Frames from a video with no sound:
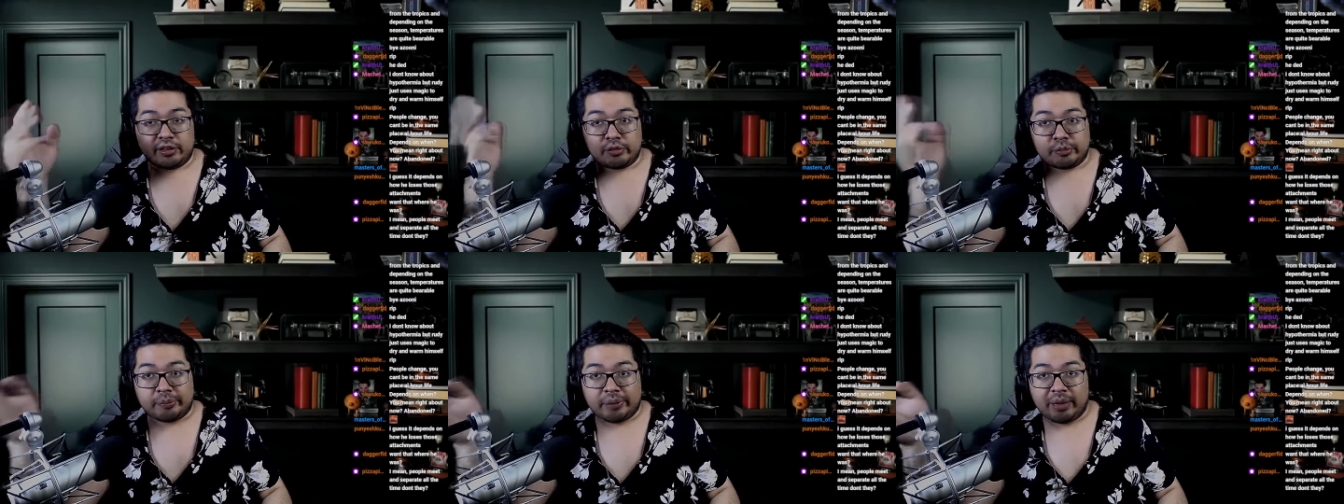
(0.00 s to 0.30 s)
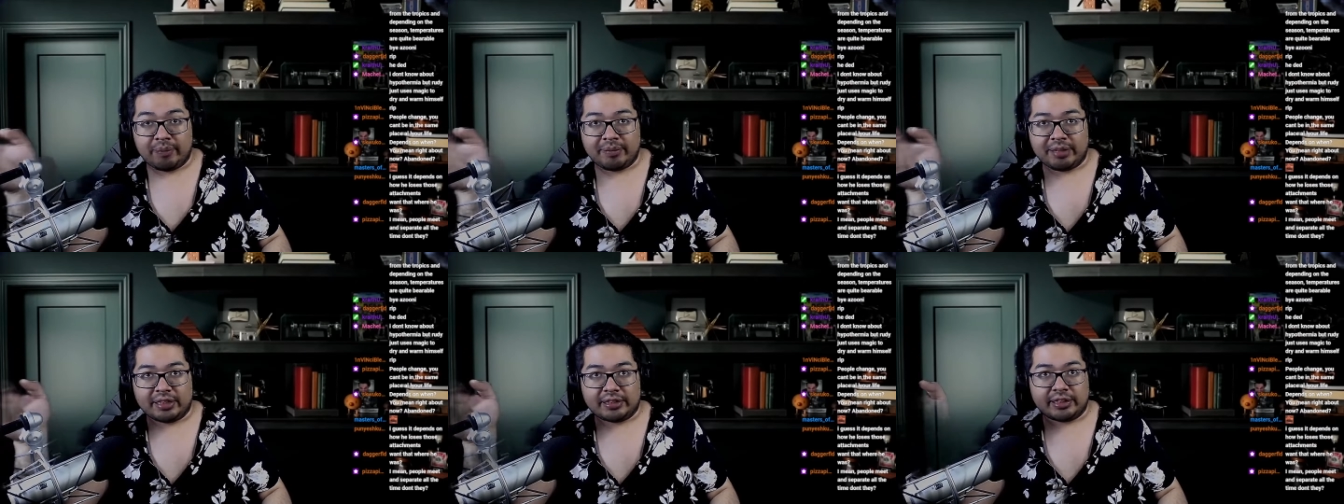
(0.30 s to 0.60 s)
and it's a
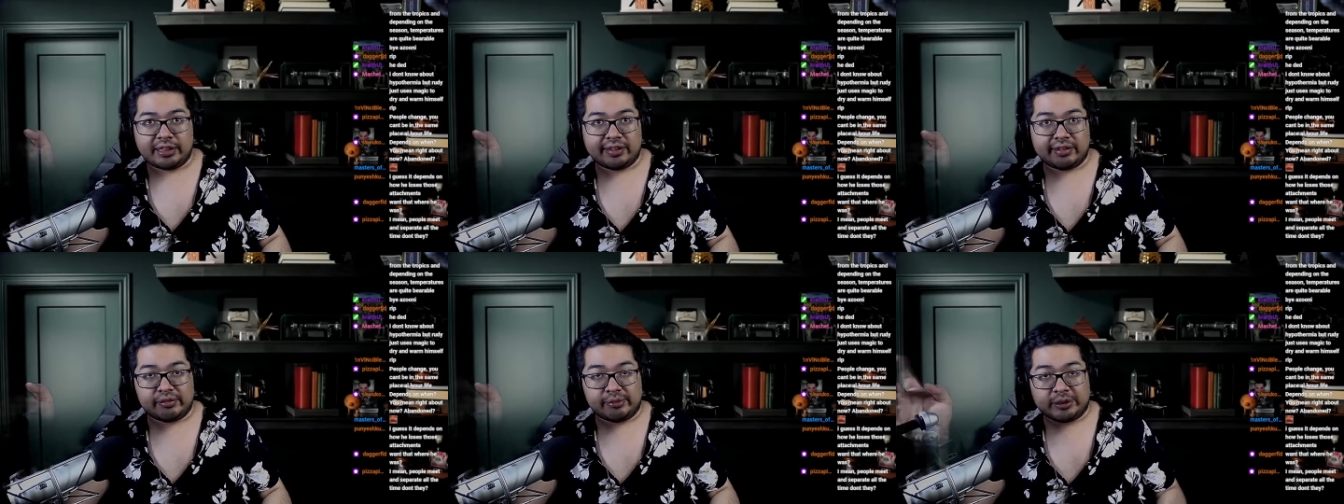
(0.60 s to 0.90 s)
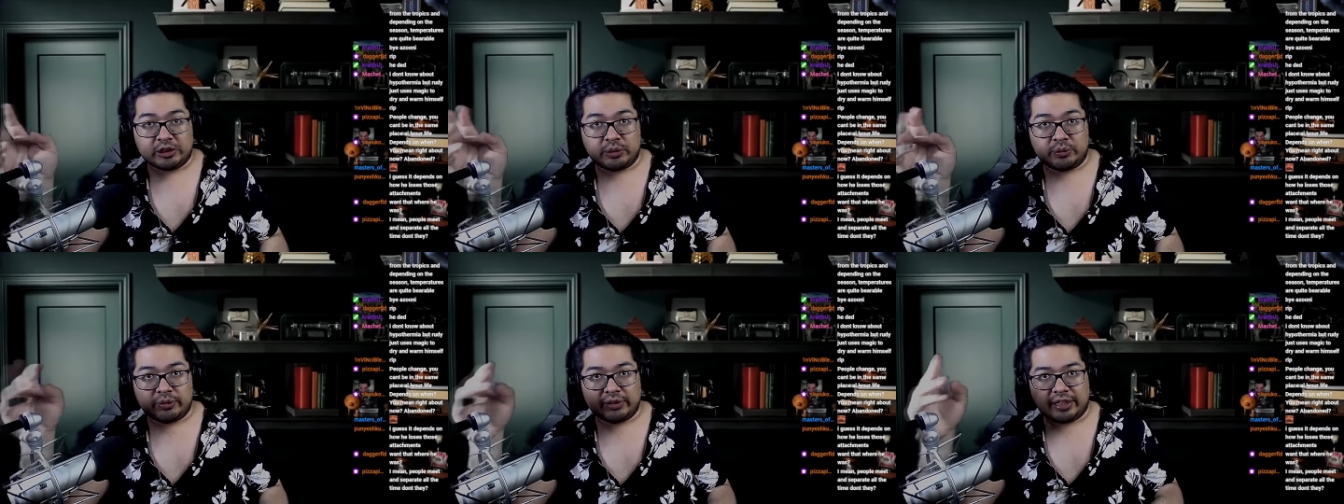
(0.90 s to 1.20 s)
prominent thing,
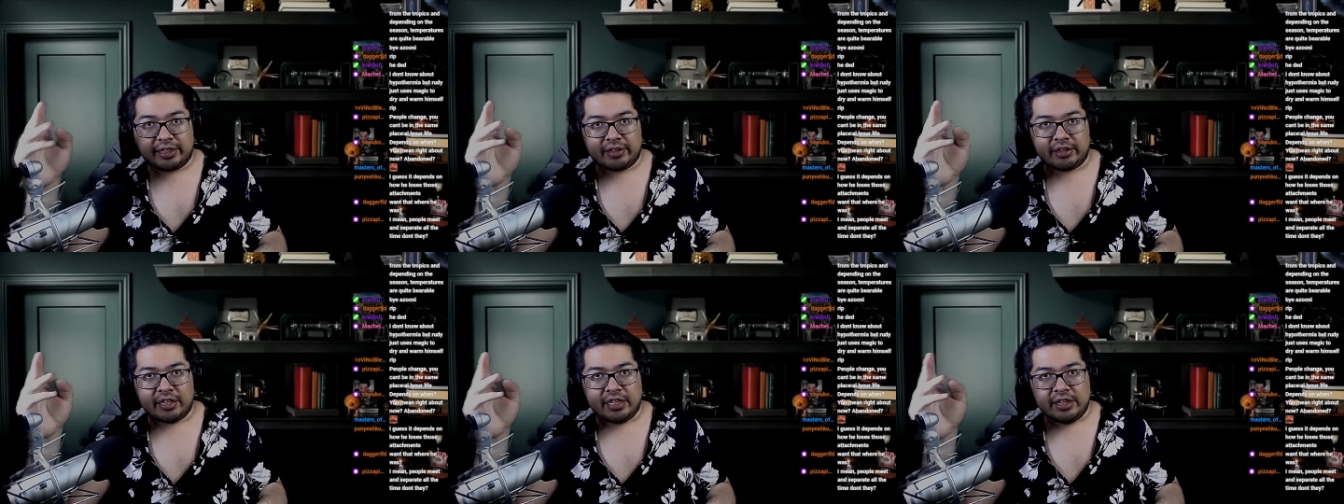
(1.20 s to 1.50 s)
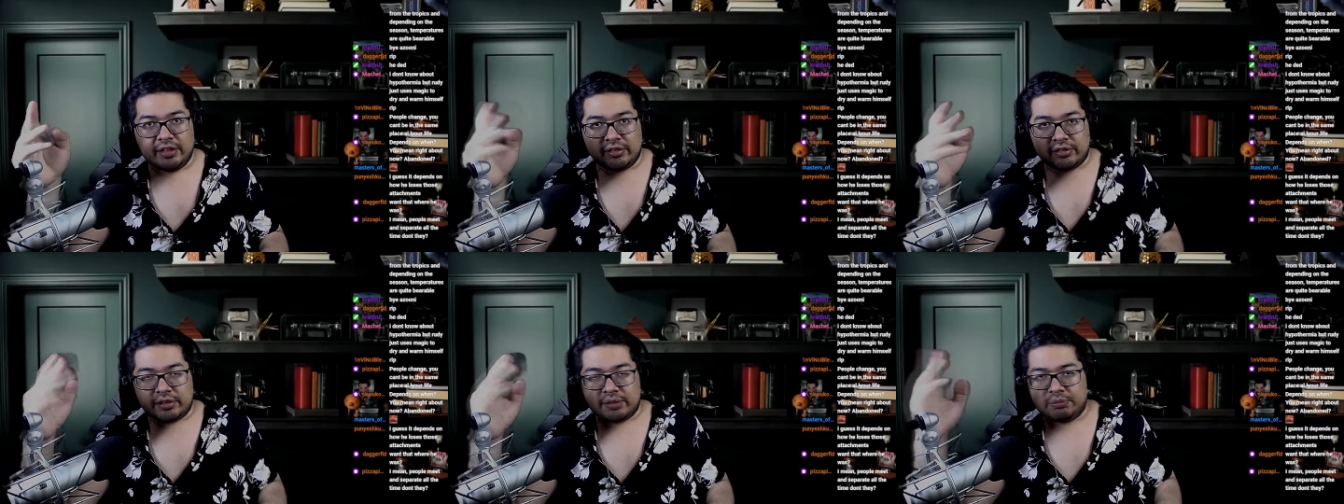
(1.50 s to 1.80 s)
especially when like
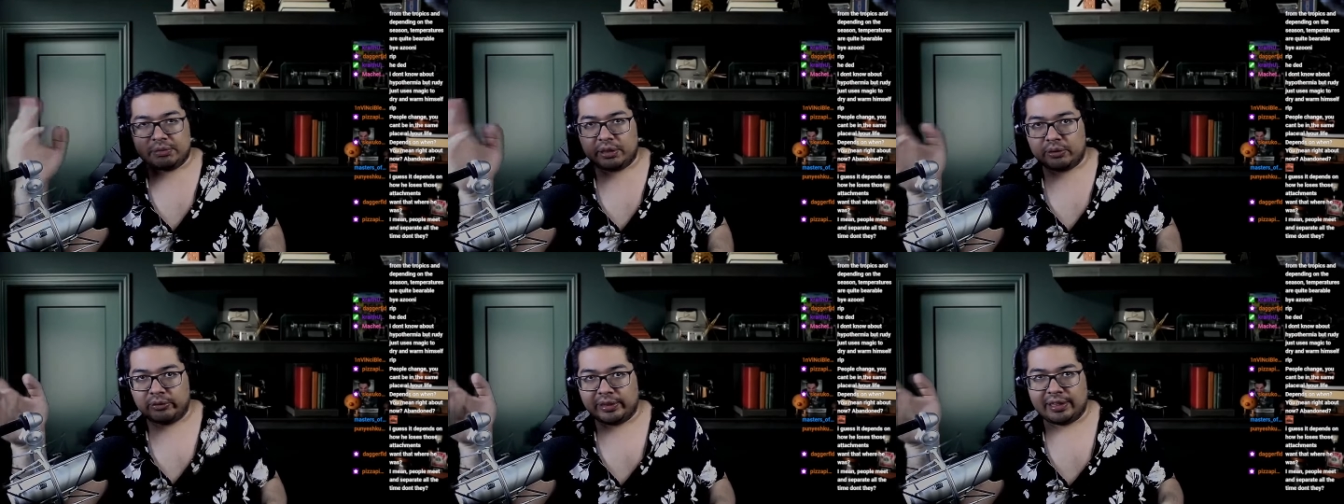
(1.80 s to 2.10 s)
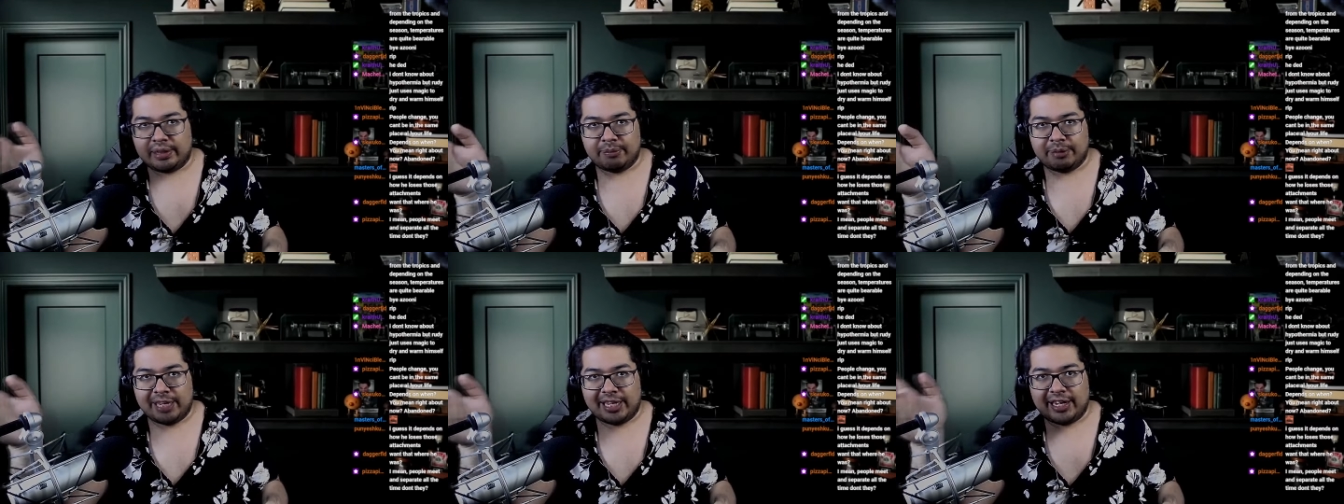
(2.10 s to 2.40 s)
something
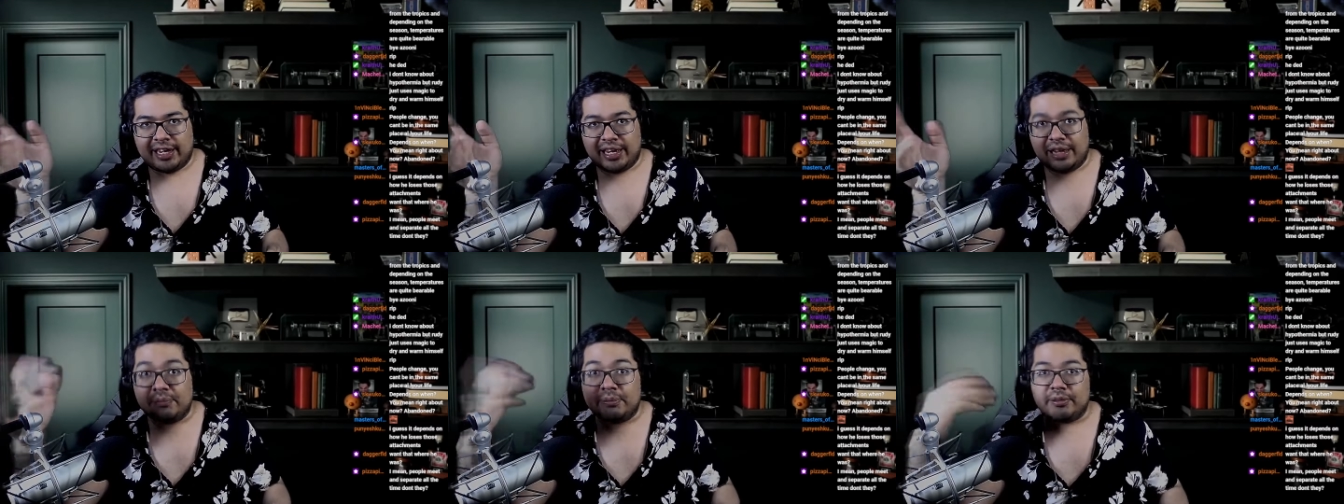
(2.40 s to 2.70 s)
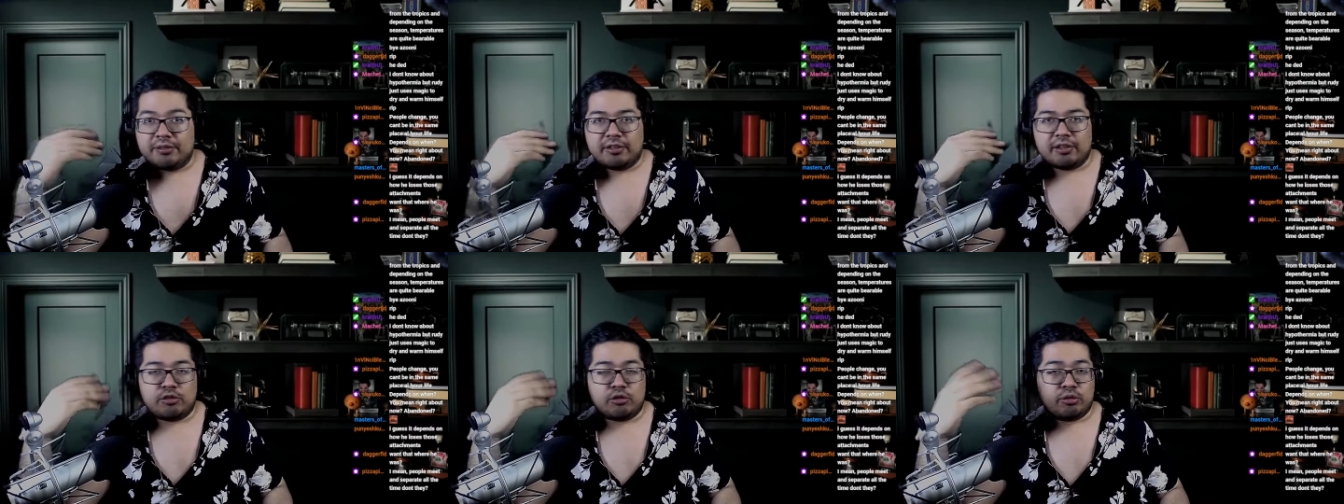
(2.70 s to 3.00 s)
really bad happens.